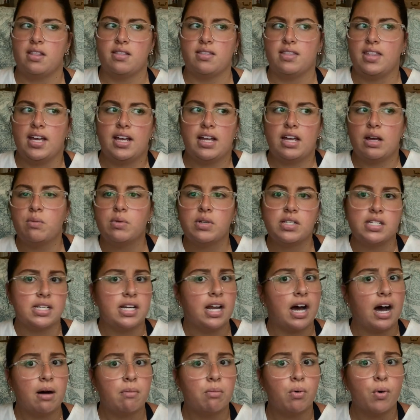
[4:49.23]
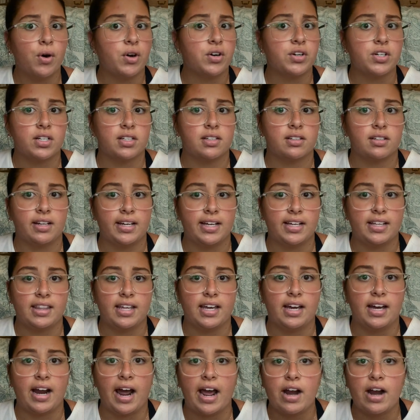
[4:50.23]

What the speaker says: that it was not portioned like that.